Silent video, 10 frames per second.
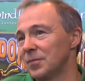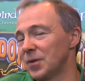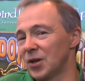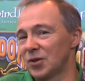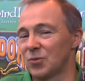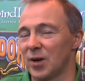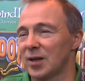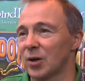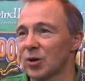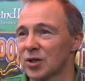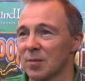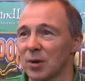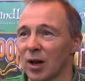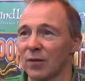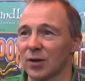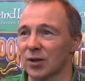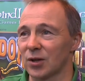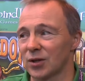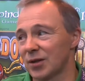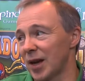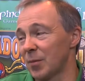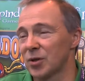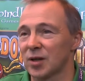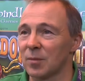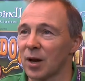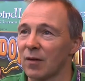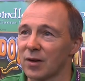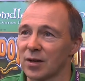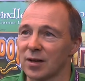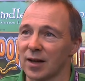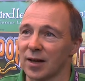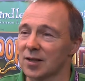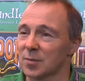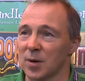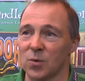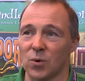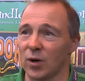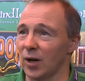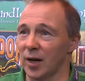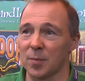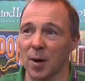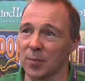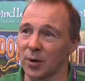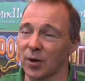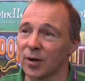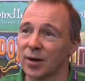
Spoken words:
The retailers seem to love it, the gamers seem to love it. It's been really popular.